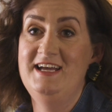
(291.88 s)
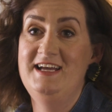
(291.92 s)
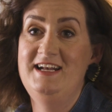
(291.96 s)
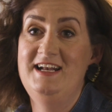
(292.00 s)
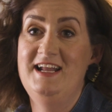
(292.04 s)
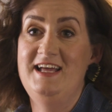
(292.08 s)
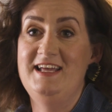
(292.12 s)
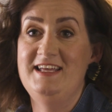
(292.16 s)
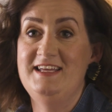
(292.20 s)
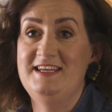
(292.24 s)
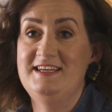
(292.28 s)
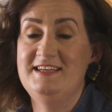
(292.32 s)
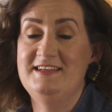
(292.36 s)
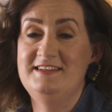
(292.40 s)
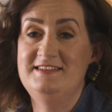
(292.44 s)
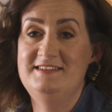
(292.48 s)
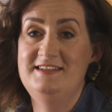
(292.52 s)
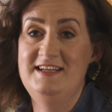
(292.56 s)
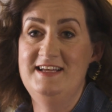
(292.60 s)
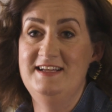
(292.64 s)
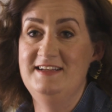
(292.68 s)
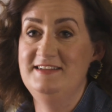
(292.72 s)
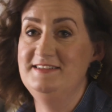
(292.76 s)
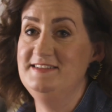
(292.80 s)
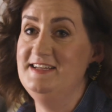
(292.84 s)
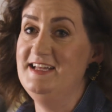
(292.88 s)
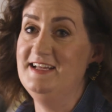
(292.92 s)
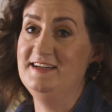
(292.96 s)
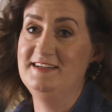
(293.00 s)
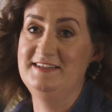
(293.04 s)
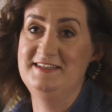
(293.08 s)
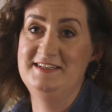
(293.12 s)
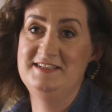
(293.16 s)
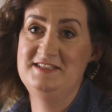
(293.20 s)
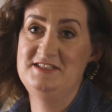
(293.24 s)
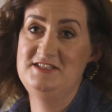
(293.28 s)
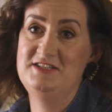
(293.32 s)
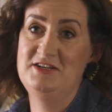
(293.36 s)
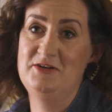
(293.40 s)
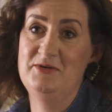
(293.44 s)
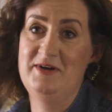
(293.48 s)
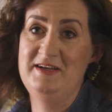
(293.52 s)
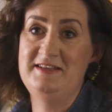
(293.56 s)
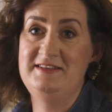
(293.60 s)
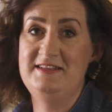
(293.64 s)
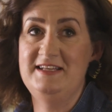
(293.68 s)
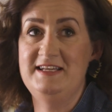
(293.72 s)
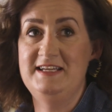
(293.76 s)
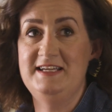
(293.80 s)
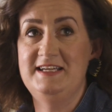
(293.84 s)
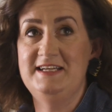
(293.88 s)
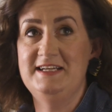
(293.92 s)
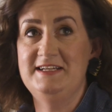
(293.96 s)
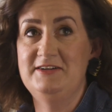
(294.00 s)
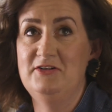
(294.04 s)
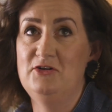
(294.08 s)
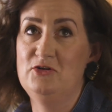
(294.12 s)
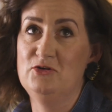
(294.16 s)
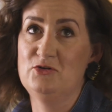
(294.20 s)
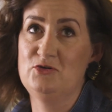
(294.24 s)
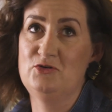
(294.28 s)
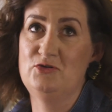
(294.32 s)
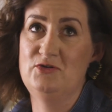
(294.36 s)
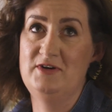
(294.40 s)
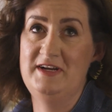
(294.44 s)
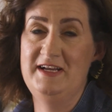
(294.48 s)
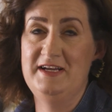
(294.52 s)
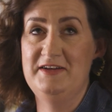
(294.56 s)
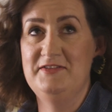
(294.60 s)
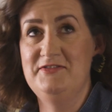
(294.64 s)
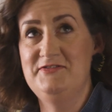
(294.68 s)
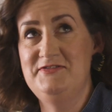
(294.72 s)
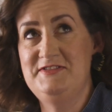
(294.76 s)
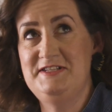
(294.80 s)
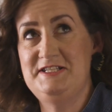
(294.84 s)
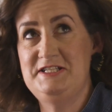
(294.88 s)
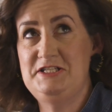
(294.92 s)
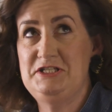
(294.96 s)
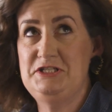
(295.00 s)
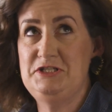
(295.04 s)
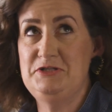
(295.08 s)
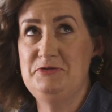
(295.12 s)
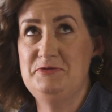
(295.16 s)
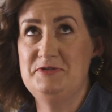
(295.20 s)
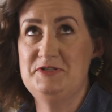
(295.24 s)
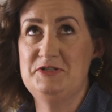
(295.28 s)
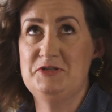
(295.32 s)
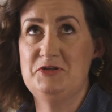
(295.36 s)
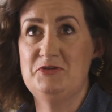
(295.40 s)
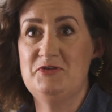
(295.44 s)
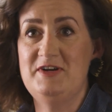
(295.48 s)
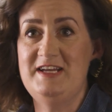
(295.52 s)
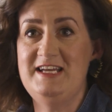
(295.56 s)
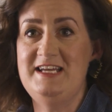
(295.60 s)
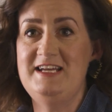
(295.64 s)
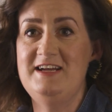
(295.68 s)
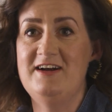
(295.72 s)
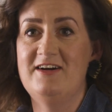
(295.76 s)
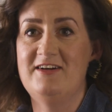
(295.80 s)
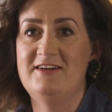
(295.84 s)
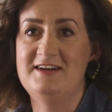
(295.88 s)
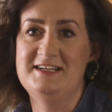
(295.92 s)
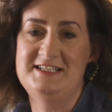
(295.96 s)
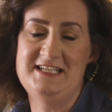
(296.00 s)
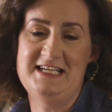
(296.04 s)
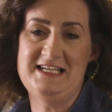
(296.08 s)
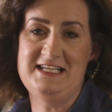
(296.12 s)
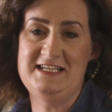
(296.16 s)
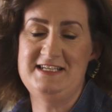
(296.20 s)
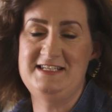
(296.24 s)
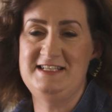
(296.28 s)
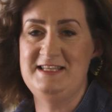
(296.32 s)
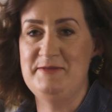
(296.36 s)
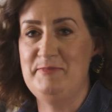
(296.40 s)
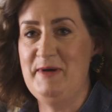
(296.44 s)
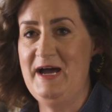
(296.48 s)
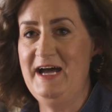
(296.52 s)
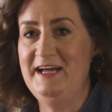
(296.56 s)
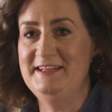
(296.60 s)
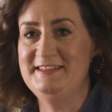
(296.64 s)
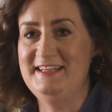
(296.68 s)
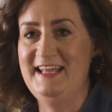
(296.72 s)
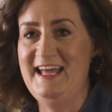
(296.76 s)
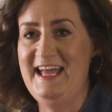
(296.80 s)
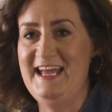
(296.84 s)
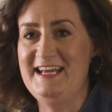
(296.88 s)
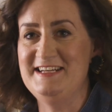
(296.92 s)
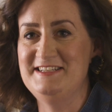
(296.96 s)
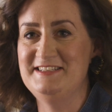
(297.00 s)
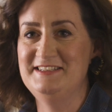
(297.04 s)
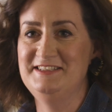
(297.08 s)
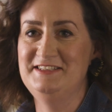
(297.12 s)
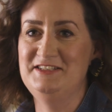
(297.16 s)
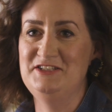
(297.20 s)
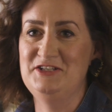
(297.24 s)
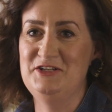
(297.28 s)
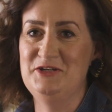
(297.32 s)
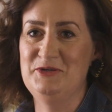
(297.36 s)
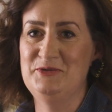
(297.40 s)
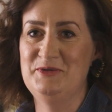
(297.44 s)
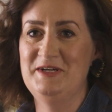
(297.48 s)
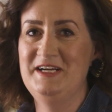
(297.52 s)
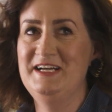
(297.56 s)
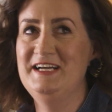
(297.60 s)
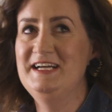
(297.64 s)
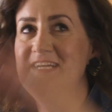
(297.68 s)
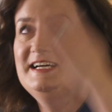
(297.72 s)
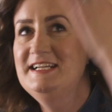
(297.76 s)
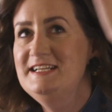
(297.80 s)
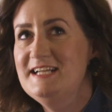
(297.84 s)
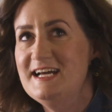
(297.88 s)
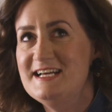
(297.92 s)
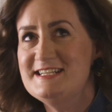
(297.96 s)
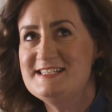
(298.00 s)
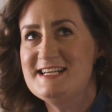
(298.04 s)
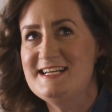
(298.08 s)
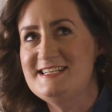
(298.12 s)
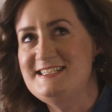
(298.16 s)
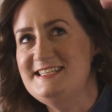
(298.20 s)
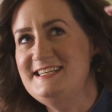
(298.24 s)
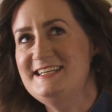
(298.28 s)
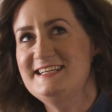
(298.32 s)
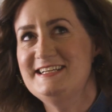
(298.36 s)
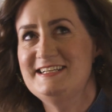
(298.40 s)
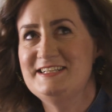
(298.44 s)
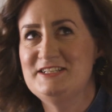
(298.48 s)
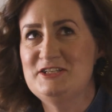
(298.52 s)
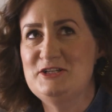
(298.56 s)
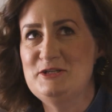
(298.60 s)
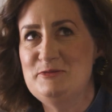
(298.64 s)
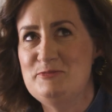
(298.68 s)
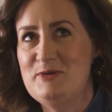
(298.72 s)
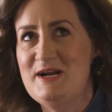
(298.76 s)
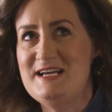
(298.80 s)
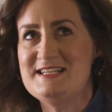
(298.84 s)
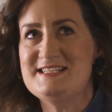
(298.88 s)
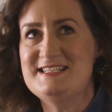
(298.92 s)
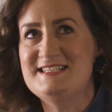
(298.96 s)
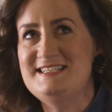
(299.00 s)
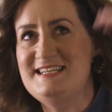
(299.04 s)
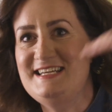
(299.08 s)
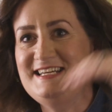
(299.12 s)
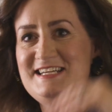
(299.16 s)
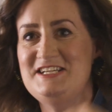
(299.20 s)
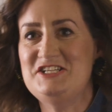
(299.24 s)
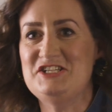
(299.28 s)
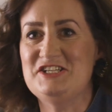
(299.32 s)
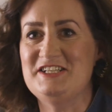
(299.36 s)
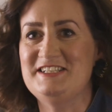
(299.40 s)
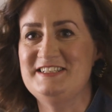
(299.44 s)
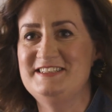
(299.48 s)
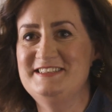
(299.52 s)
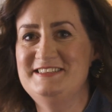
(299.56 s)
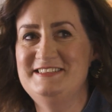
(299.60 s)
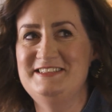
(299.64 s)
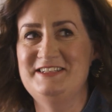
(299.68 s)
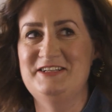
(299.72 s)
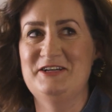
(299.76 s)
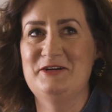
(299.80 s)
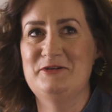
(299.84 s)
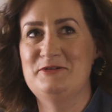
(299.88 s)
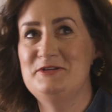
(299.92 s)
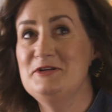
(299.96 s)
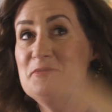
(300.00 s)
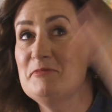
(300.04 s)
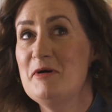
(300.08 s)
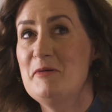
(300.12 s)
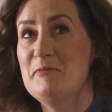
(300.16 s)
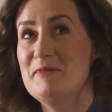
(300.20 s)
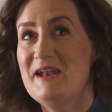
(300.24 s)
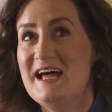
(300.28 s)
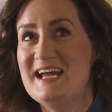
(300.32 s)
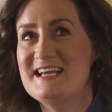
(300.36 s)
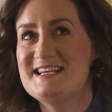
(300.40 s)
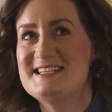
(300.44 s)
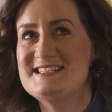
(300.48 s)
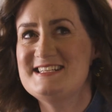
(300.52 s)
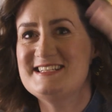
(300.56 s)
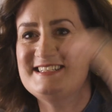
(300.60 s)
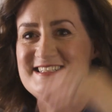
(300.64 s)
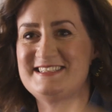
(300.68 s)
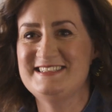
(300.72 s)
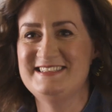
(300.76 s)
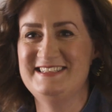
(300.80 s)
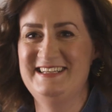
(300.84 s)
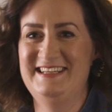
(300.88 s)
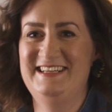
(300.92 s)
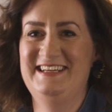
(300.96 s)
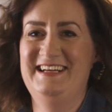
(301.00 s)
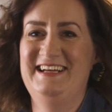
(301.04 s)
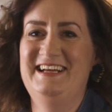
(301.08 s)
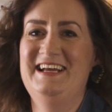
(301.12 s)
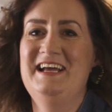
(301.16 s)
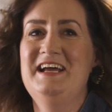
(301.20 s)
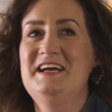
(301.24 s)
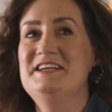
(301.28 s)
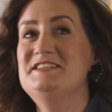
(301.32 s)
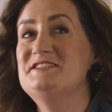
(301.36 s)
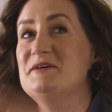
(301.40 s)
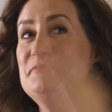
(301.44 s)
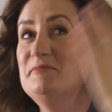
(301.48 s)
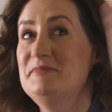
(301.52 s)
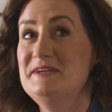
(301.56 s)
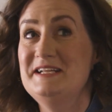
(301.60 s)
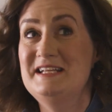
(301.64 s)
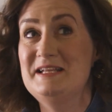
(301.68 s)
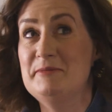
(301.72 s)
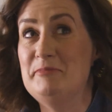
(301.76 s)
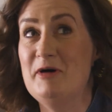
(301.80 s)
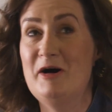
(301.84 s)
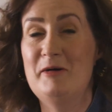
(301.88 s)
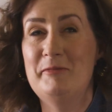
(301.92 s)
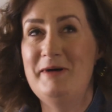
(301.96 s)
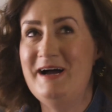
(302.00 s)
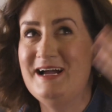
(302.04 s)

like nailing it. You know, I think all creatives to a degree are addicted to the pat on the head. You know, nice idea, good presentation, you know, your mum likes it. Somebody in the pub